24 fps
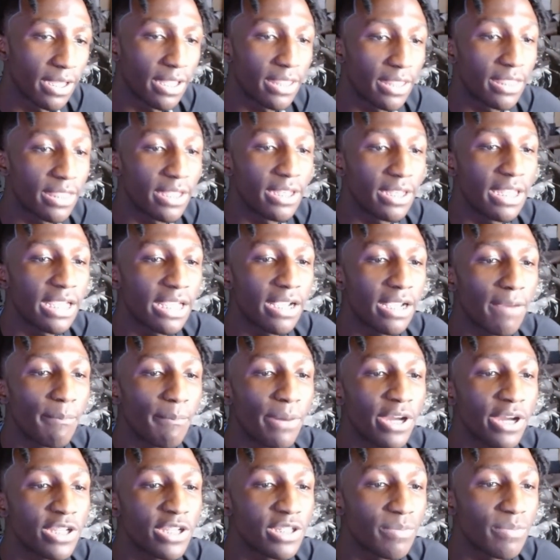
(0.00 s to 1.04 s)
The nigga
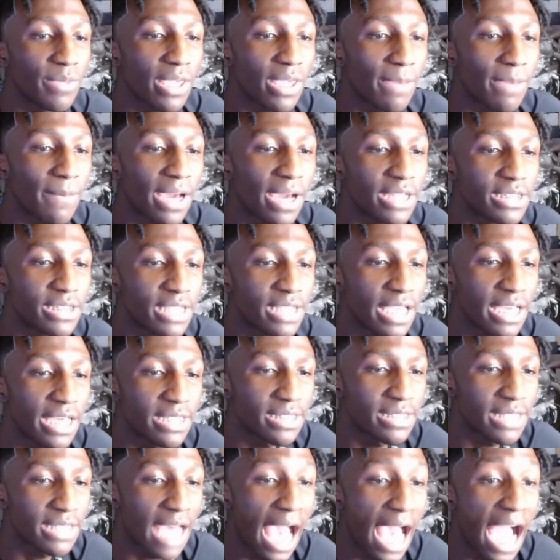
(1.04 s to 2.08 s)
punched me in my
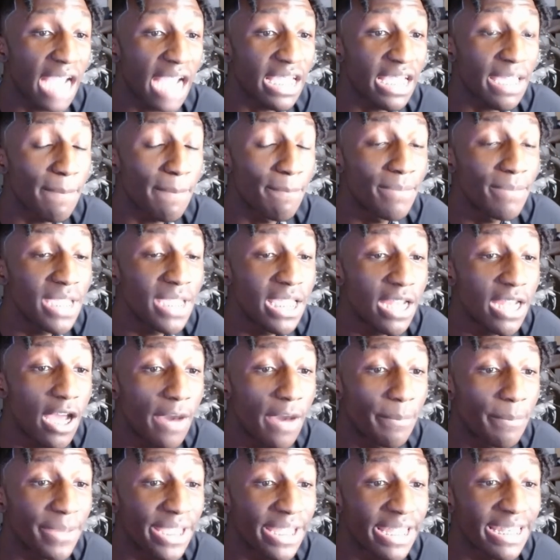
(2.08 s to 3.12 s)
chest. I get beat
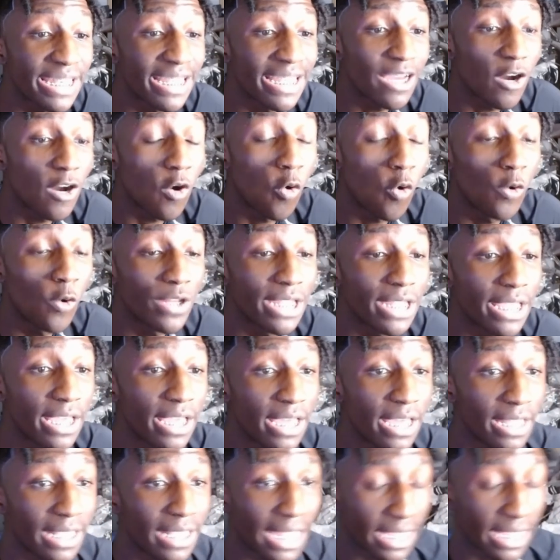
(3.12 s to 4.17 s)
up. And on,
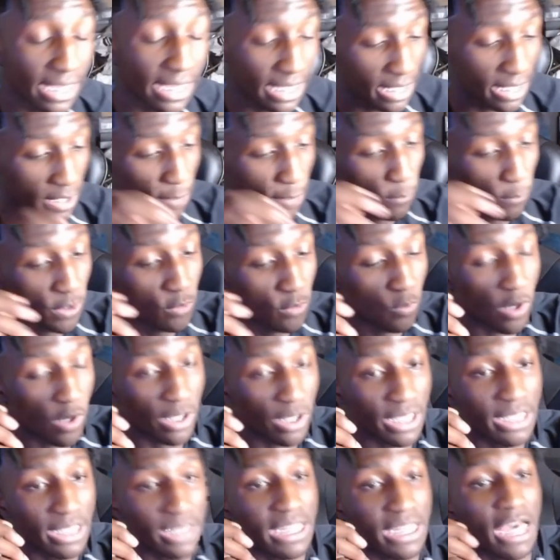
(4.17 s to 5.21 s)
like, when you walk
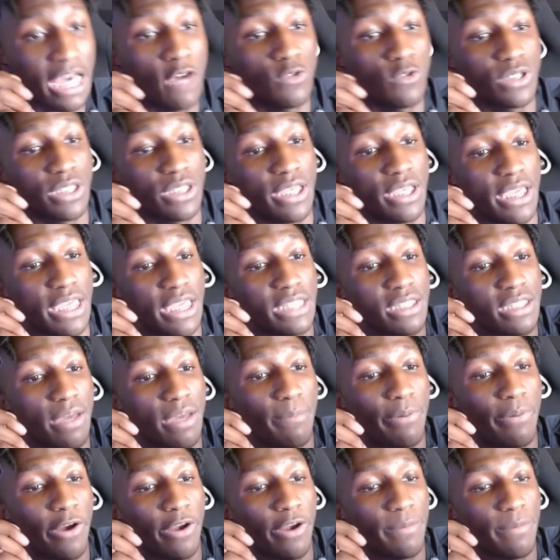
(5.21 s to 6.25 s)
in his house, it's an
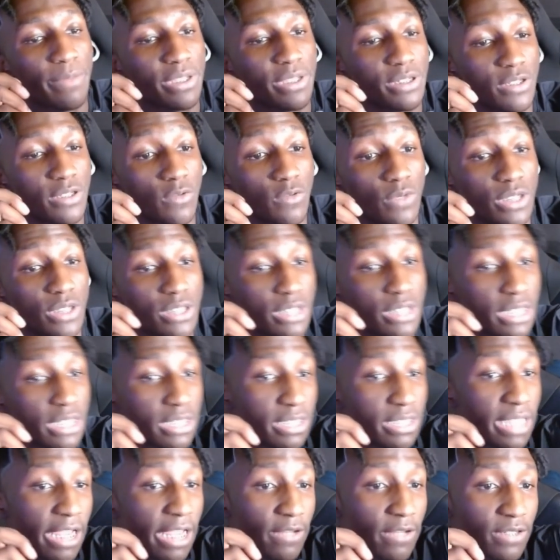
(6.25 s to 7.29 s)
apartment. So it's
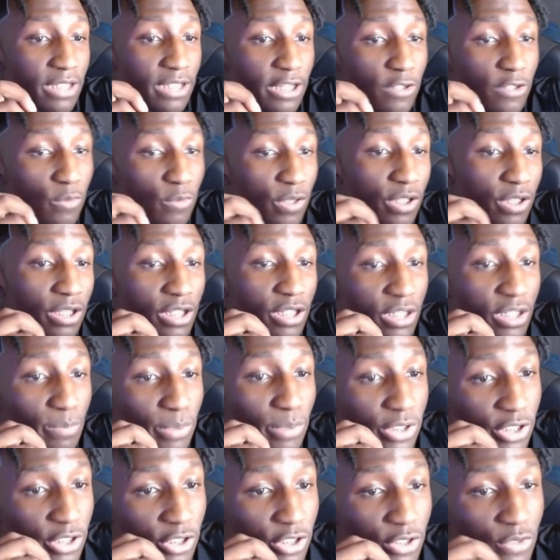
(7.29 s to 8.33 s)
downstairs where you could just
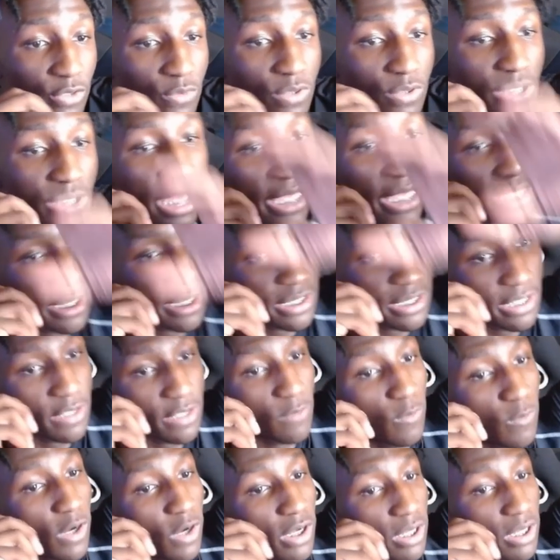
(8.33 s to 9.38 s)
put your shoes at. And then you
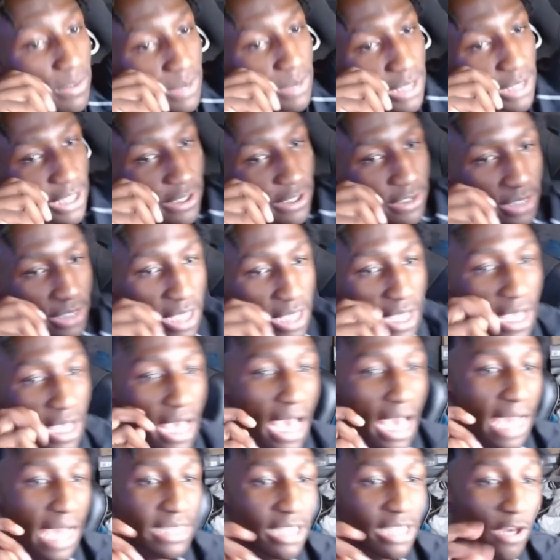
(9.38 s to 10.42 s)
walk upstairs.
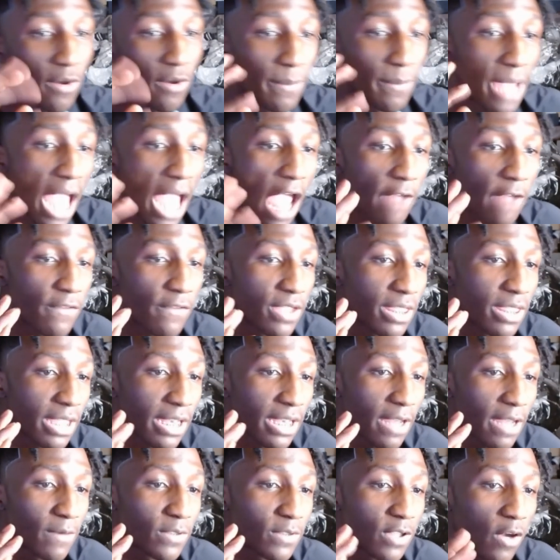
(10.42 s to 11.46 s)
I tell him everything
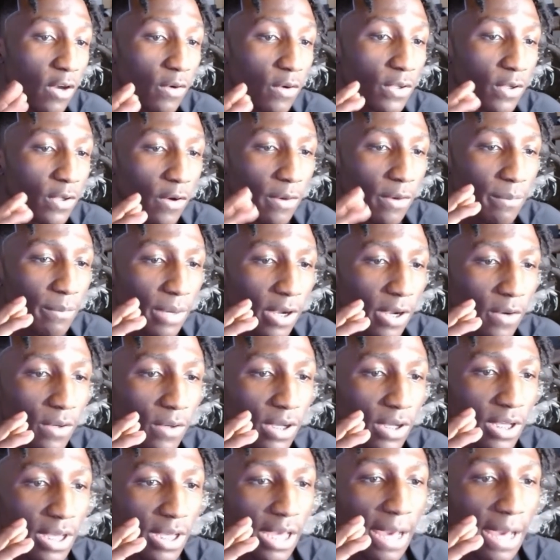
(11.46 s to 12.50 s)
that was going on, bro.
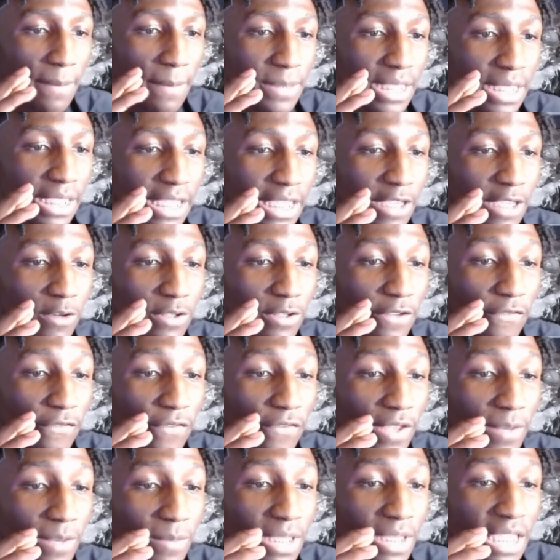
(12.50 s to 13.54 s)
I'm thinking he's going to
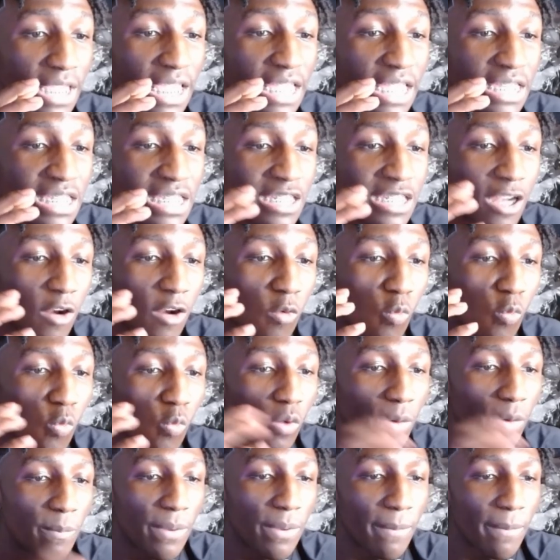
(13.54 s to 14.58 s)
defend me. He start
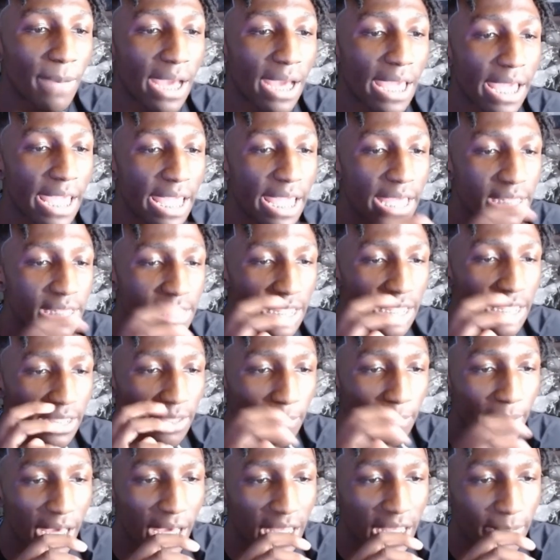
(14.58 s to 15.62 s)
whooping my ass at the
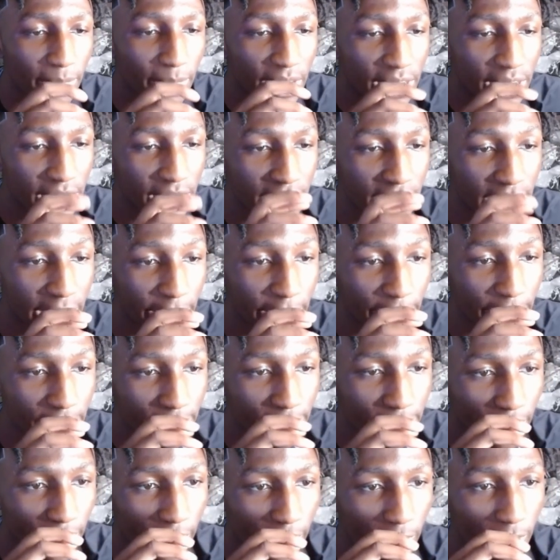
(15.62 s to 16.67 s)
bottom of his stairs,
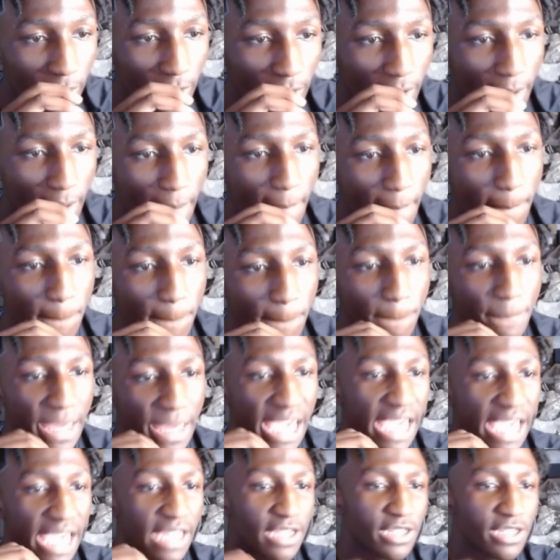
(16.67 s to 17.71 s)
bro.
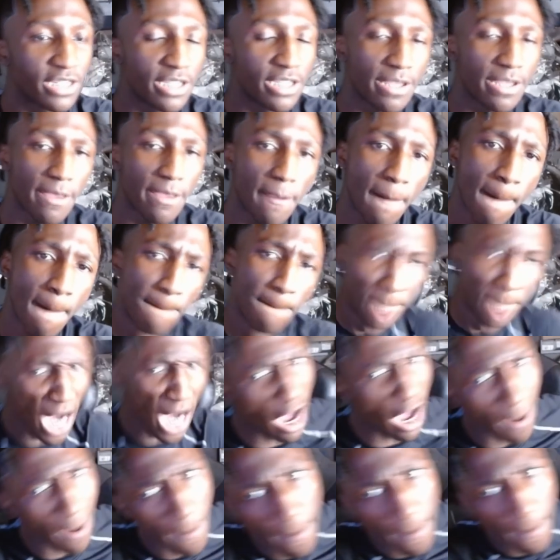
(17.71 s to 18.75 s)
Bad as shit.
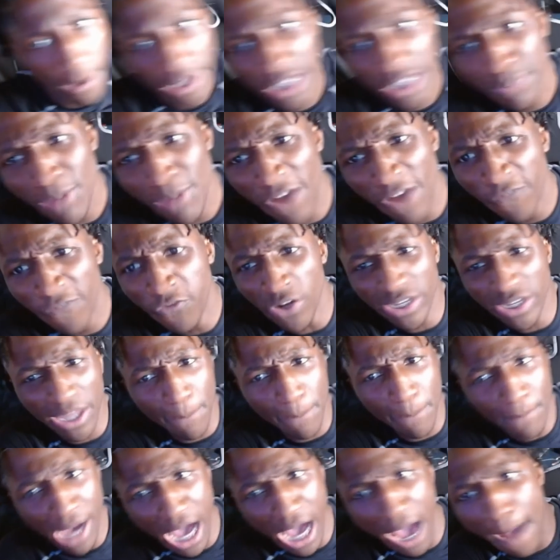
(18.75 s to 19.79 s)
Bah! That's my fucking
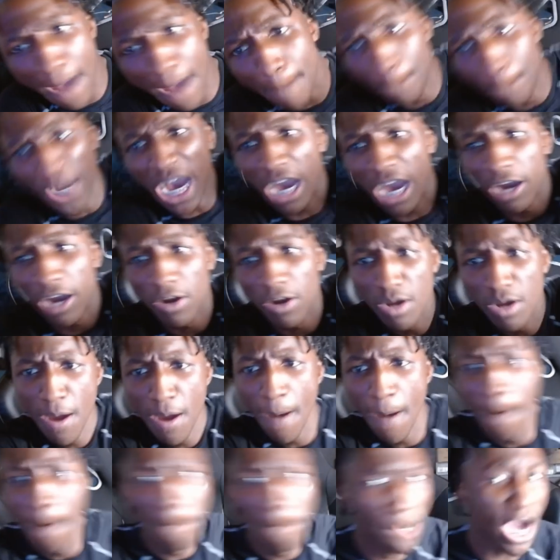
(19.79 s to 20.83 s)
mom! Bah!
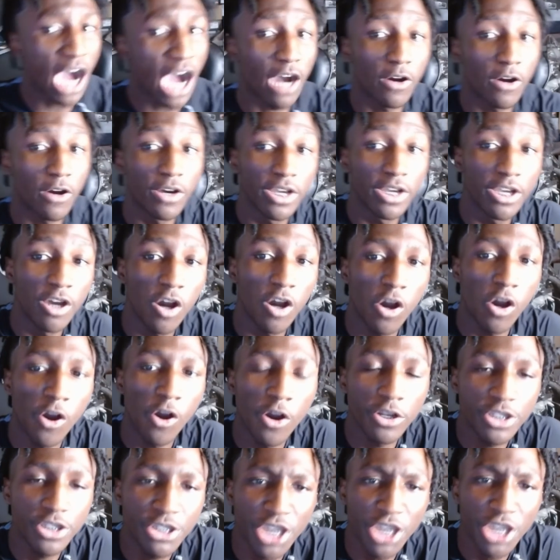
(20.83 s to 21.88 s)
Bah! All
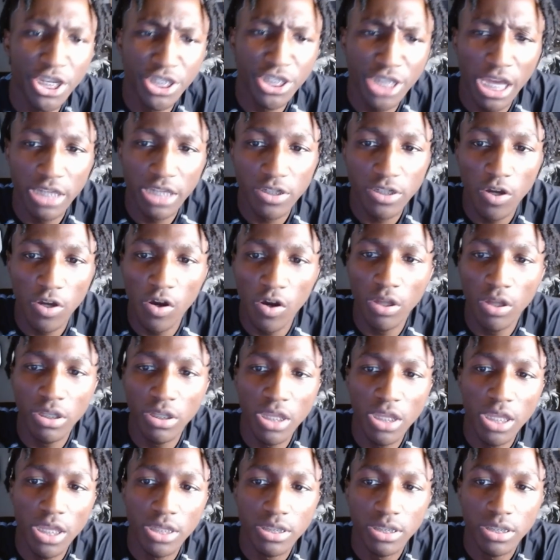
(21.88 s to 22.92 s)
chest shots. All
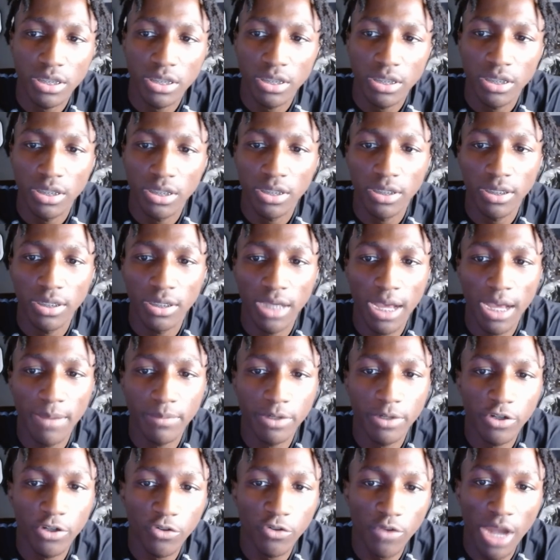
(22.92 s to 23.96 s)
this. I'm
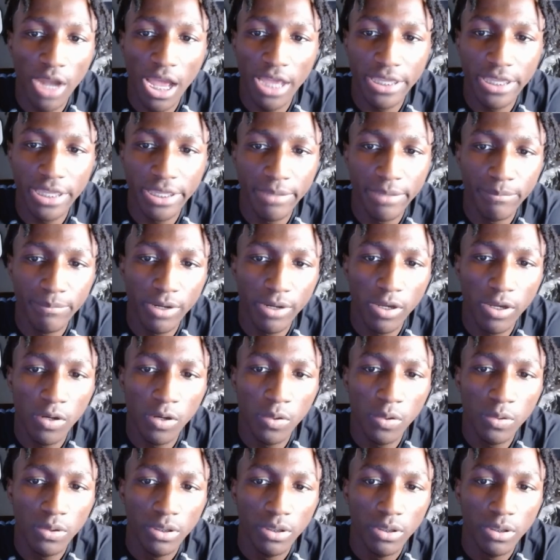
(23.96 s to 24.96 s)
crying, bro.